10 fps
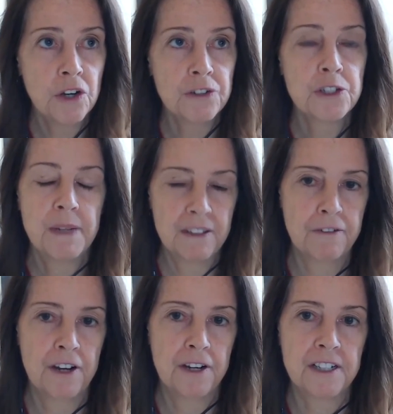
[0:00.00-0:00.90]
not to be the
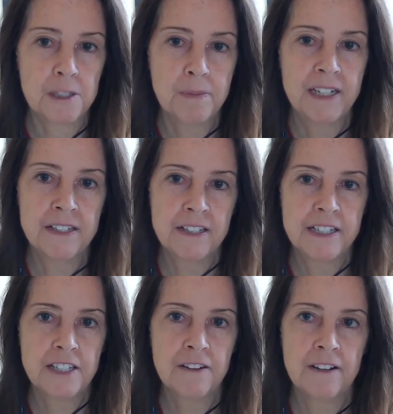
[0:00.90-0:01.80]
focus because
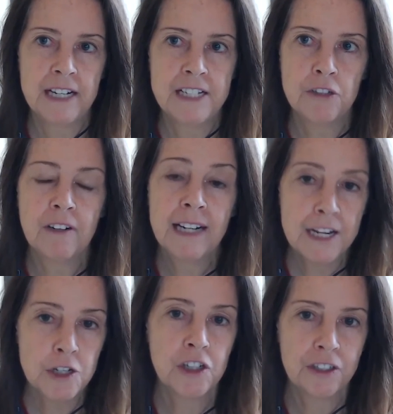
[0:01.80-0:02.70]
it's a
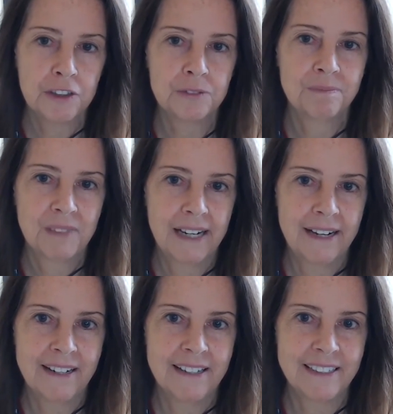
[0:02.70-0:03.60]
relational
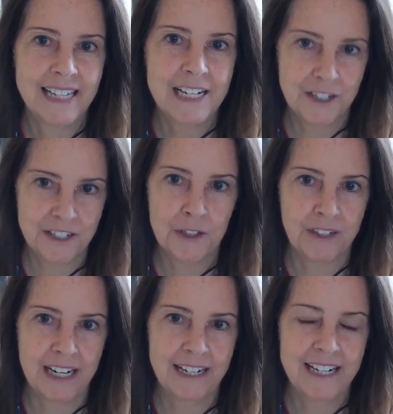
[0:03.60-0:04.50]

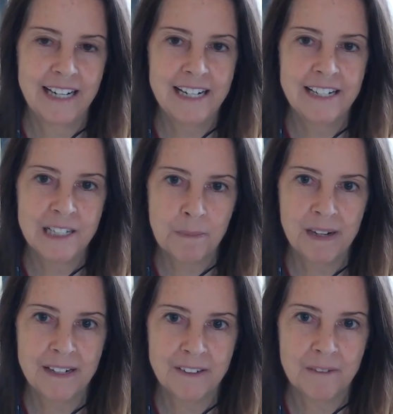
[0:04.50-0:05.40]
industry. It is
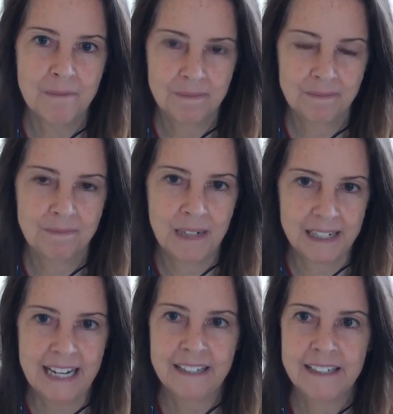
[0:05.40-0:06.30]
about
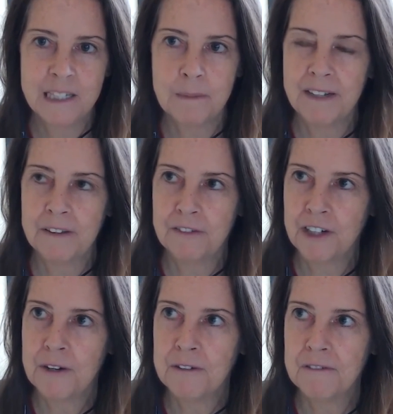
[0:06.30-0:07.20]
money and it's about the
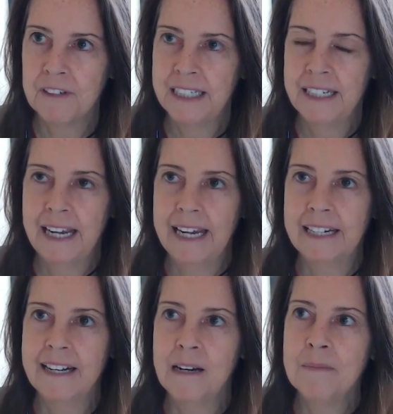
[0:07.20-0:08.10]
flow of
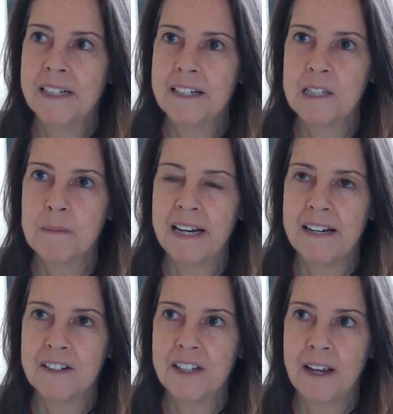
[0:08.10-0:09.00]
income and it's
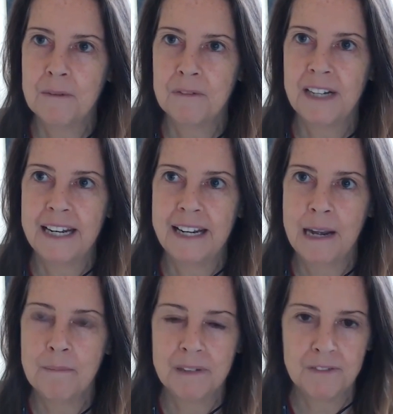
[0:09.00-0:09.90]
about hopefully
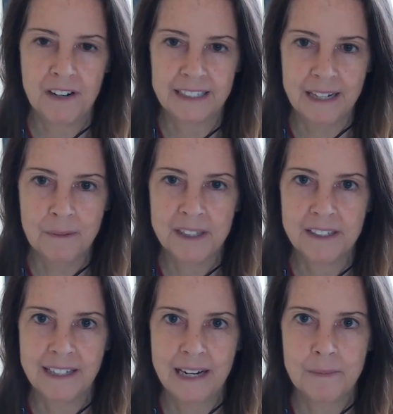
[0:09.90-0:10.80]
amplifying that
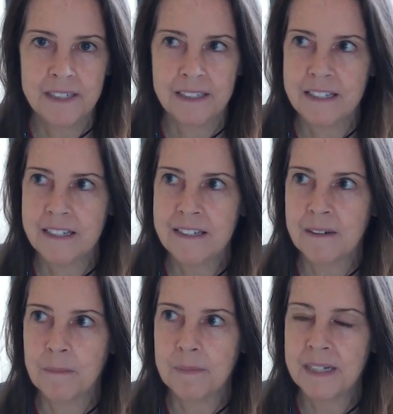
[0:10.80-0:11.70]
within the capitalist
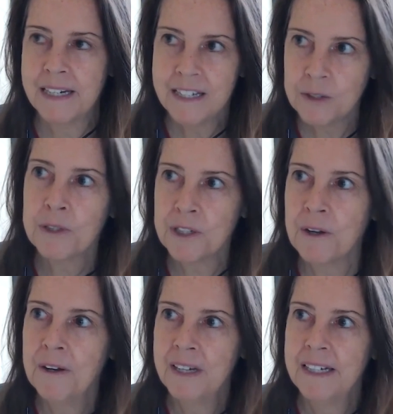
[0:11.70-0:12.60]
system. But it is
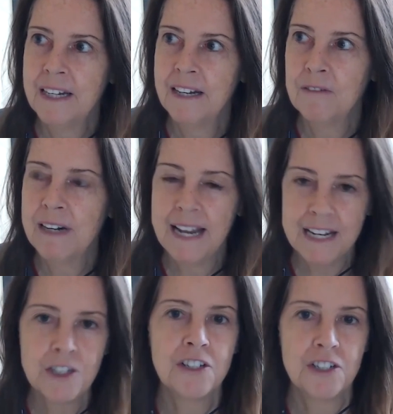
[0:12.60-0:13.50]
also
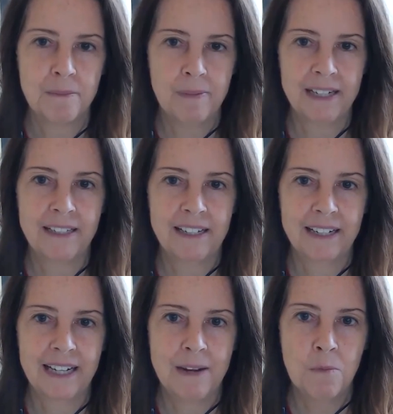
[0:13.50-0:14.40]
relationship
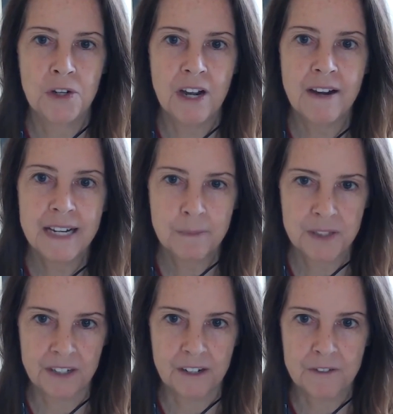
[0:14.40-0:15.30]
banking. And what I
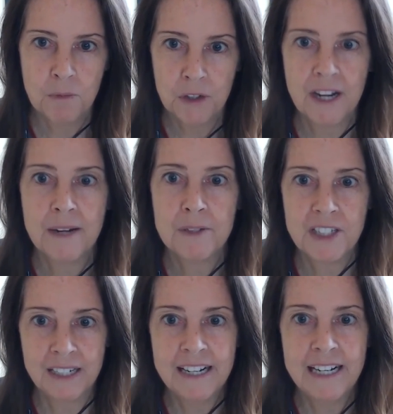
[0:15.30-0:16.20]
observed and what I was
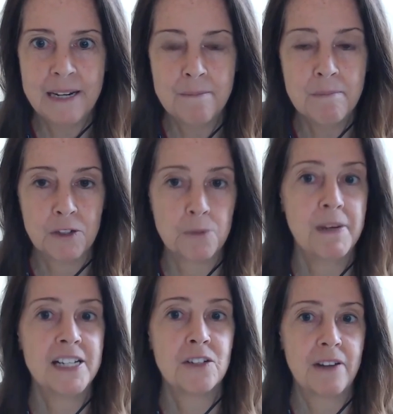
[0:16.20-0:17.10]
clearly much
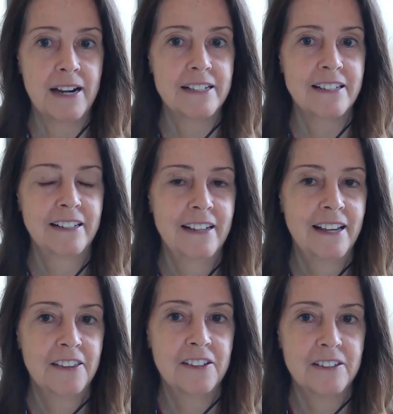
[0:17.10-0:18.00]
better at
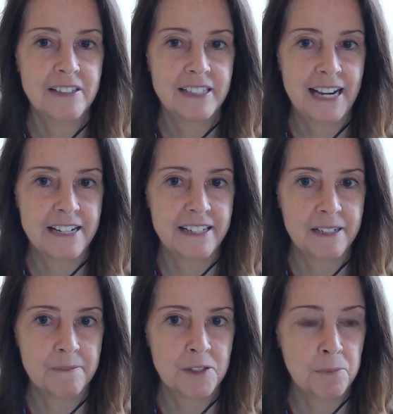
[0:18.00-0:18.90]
than gazing
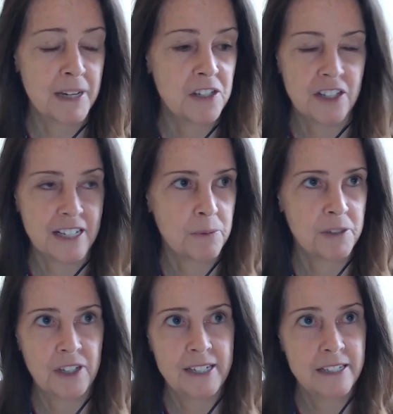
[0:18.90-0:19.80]
at spreadsheets,
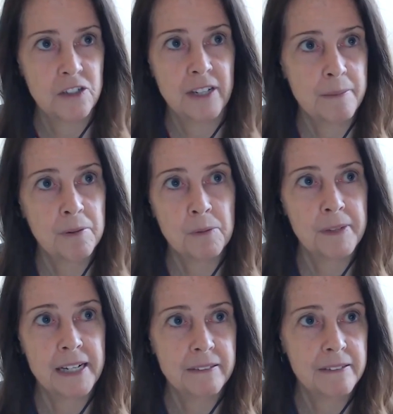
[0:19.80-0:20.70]
which I literally
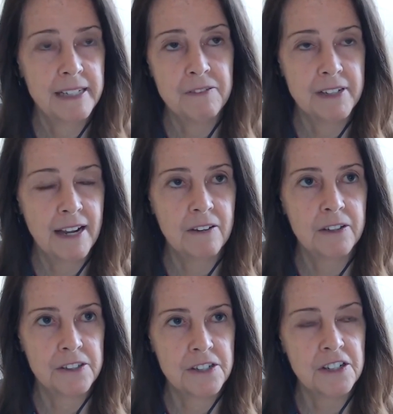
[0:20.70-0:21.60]
probably even now
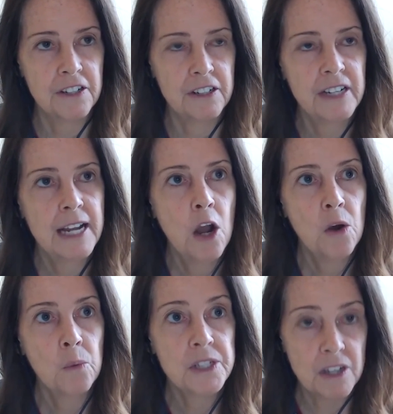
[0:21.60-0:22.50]
couldn't do,
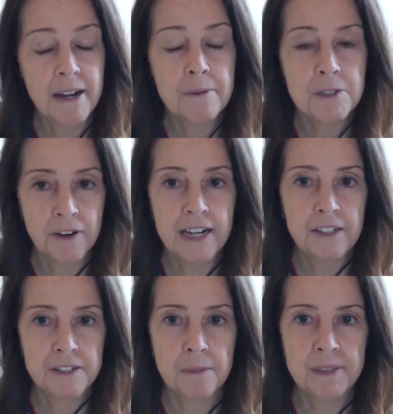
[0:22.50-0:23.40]
was I was very
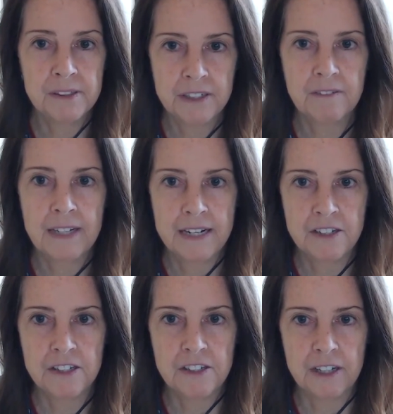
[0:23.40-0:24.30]
good at building
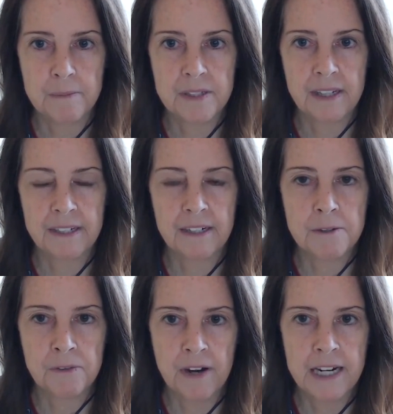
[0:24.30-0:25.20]
relationships and I
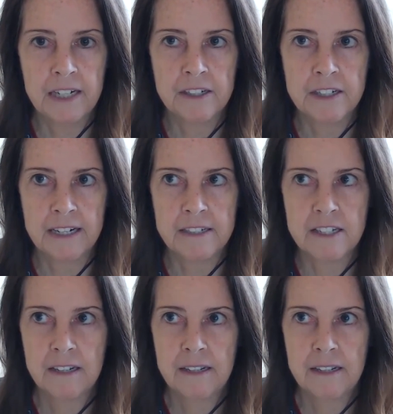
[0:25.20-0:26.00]
was very good at